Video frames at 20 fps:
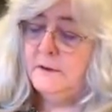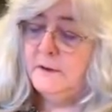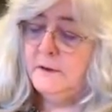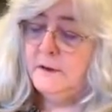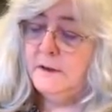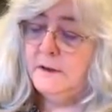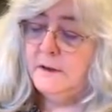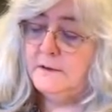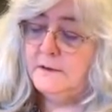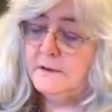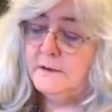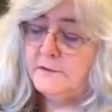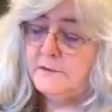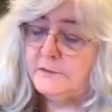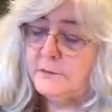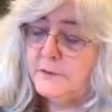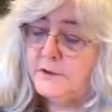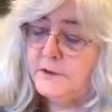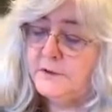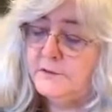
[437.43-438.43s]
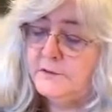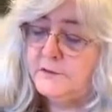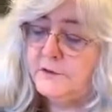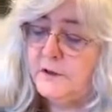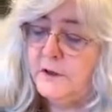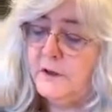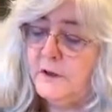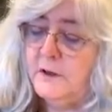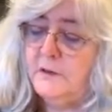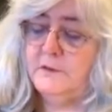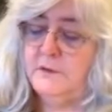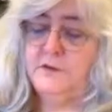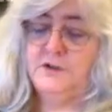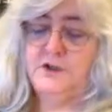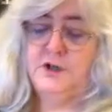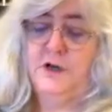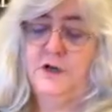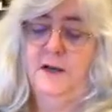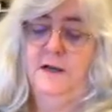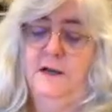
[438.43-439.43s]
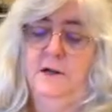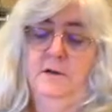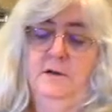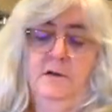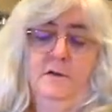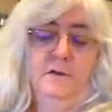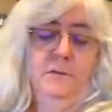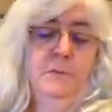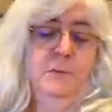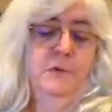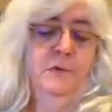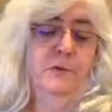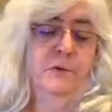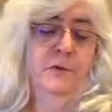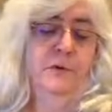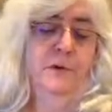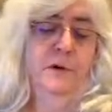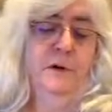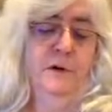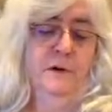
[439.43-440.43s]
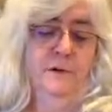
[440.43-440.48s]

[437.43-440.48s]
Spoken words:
And this one is called A Child is Born.